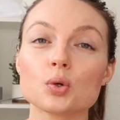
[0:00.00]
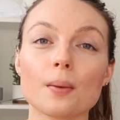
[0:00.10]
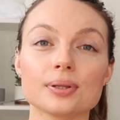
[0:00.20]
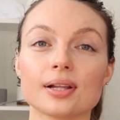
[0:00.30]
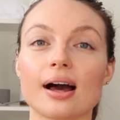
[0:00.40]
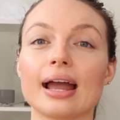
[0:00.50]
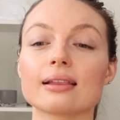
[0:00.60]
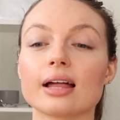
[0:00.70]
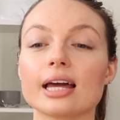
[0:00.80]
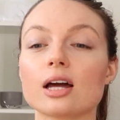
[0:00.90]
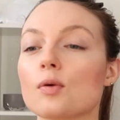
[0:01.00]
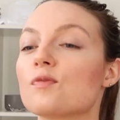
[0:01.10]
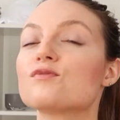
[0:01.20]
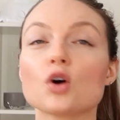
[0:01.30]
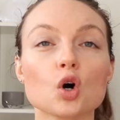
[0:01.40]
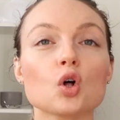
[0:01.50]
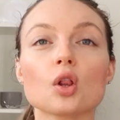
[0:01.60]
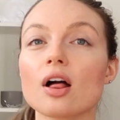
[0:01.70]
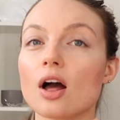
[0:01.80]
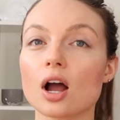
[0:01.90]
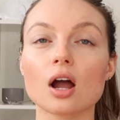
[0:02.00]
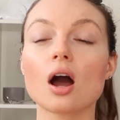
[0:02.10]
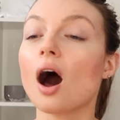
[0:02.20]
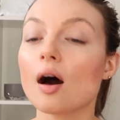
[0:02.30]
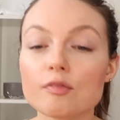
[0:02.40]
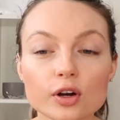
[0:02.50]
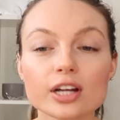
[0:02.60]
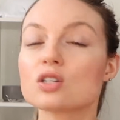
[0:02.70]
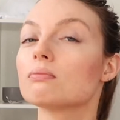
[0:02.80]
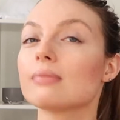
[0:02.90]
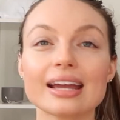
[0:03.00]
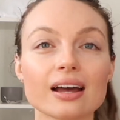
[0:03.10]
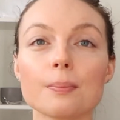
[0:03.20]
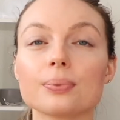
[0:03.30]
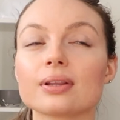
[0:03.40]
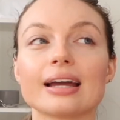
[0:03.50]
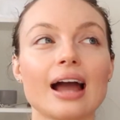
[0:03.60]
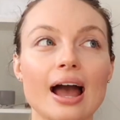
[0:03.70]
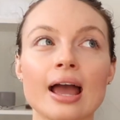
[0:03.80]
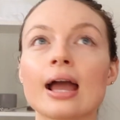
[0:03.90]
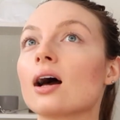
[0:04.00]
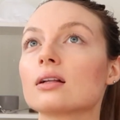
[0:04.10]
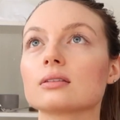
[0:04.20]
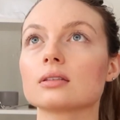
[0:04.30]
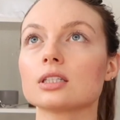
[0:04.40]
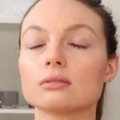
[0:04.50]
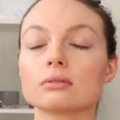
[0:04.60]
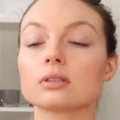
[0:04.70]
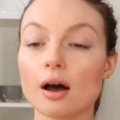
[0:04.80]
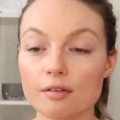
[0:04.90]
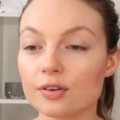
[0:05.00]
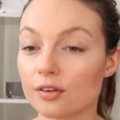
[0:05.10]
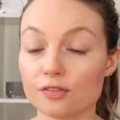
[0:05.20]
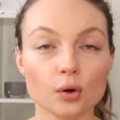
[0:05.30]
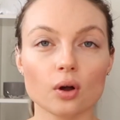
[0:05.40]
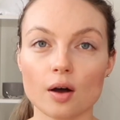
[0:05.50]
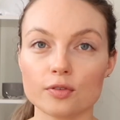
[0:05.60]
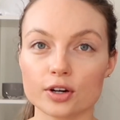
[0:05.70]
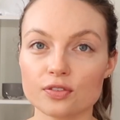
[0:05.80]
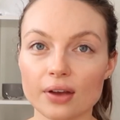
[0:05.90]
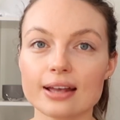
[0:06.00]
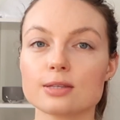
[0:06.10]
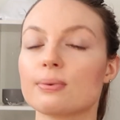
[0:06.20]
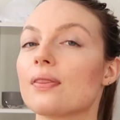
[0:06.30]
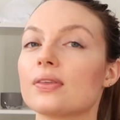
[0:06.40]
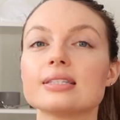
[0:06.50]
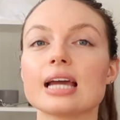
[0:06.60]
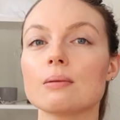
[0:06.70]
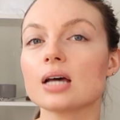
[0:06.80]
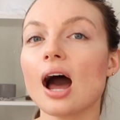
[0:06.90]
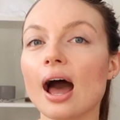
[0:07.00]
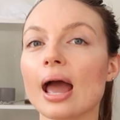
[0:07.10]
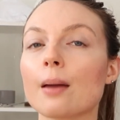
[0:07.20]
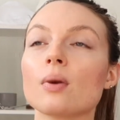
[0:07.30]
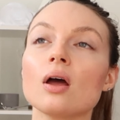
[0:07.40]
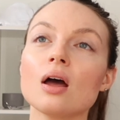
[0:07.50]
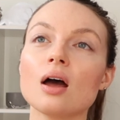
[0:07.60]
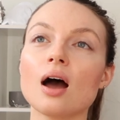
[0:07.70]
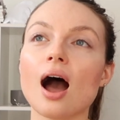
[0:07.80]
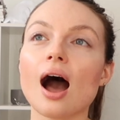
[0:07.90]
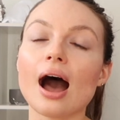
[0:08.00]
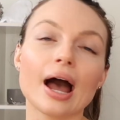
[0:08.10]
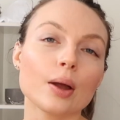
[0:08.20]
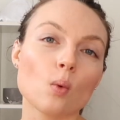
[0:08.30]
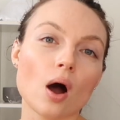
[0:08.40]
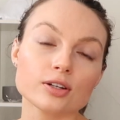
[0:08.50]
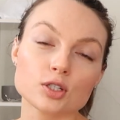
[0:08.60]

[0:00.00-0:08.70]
applying like a full coverage makeup. Like I love a full coverage face, but at the same time, I want